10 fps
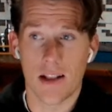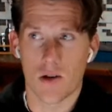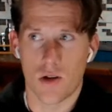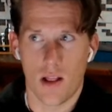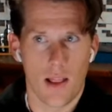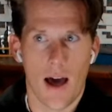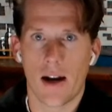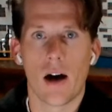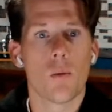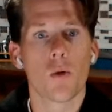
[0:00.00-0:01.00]
There's a lot
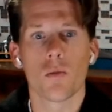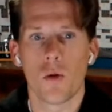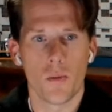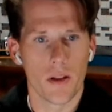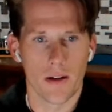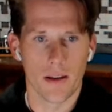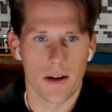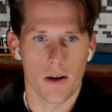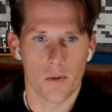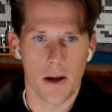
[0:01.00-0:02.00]
of upward mobility
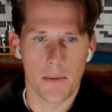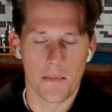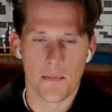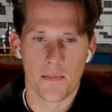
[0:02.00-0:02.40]
there, right?